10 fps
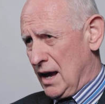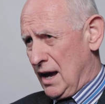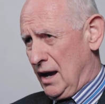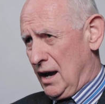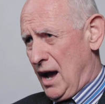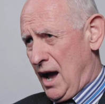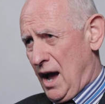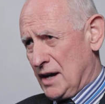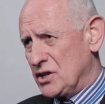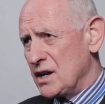
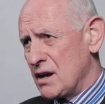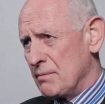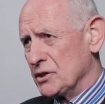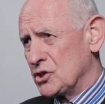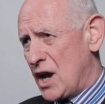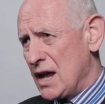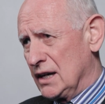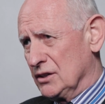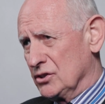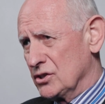I take up the
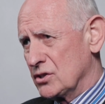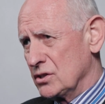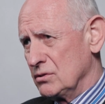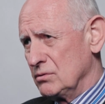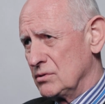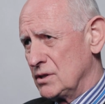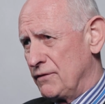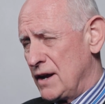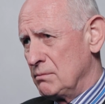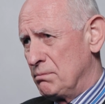challenge to
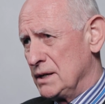defend